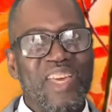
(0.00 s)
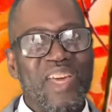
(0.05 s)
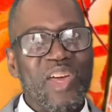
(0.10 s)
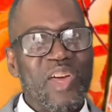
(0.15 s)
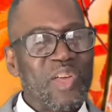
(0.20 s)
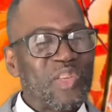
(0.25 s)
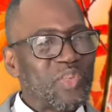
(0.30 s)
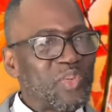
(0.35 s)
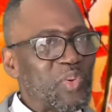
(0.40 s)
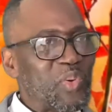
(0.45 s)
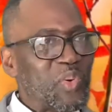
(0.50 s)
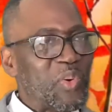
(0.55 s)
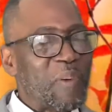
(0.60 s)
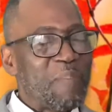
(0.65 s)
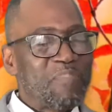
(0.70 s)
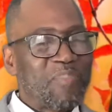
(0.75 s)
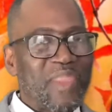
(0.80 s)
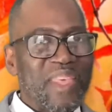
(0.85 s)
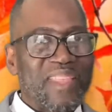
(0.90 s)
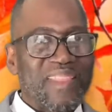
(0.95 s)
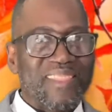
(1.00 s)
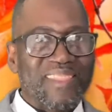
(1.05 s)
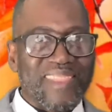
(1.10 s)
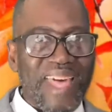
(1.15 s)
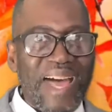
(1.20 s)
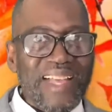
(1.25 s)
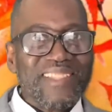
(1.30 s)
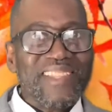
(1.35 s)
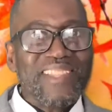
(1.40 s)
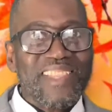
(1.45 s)
So
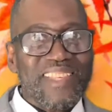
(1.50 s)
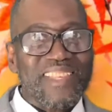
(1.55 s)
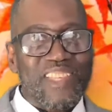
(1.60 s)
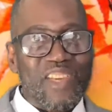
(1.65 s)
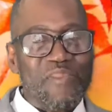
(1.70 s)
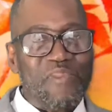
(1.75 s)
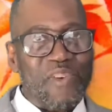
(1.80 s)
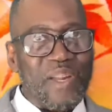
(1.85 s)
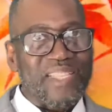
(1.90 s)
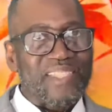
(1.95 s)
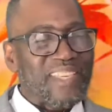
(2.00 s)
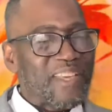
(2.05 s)
that's the difference.